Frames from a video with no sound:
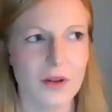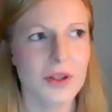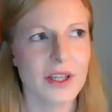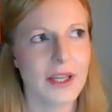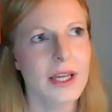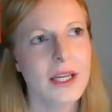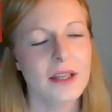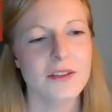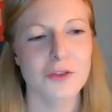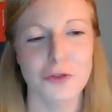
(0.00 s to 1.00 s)
okay.
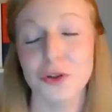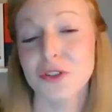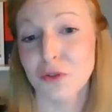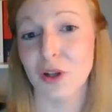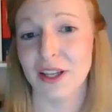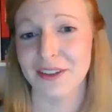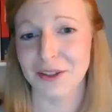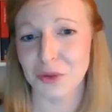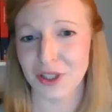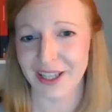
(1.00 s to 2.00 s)
So first of all, I
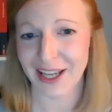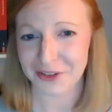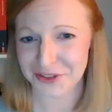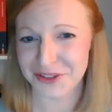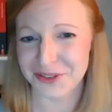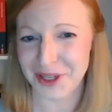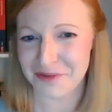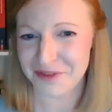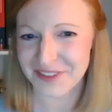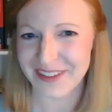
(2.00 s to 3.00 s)
think what I have to
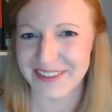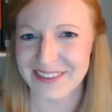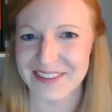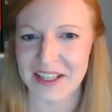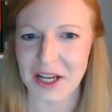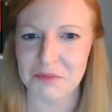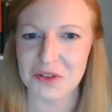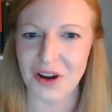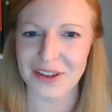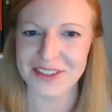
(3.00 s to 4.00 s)
emphasize is that I'm
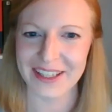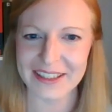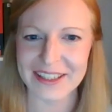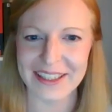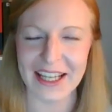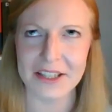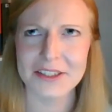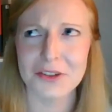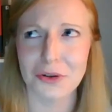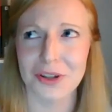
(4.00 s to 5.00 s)
not technically, I
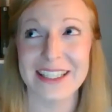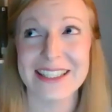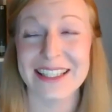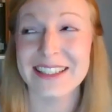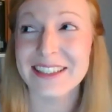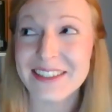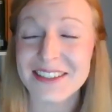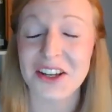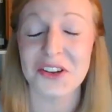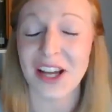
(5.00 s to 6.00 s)
didn't
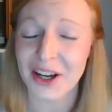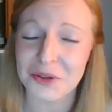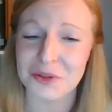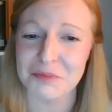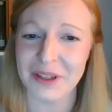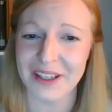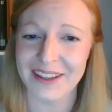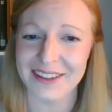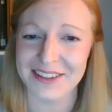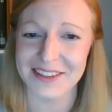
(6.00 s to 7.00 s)
start out
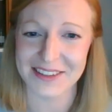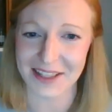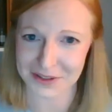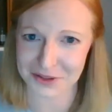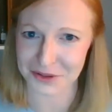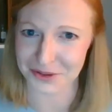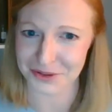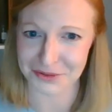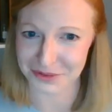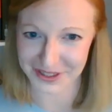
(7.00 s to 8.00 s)
being a disaster
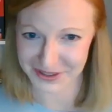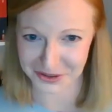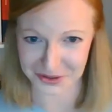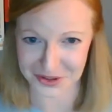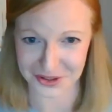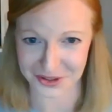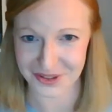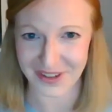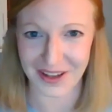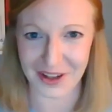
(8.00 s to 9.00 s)

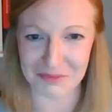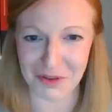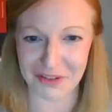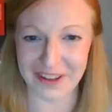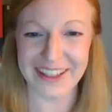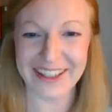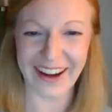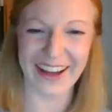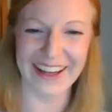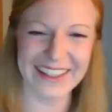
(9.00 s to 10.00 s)
researcher of any
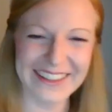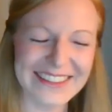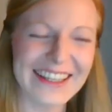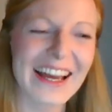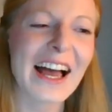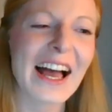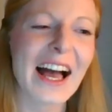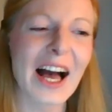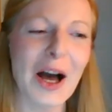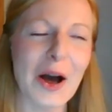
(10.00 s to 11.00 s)
kind.
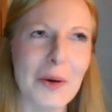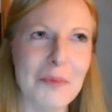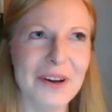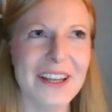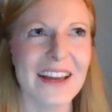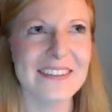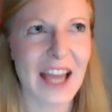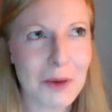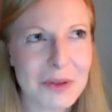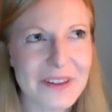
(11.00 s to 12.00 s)
But as it
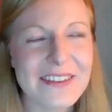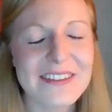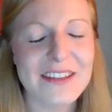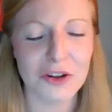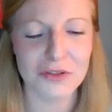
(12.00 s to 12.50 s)
happens over the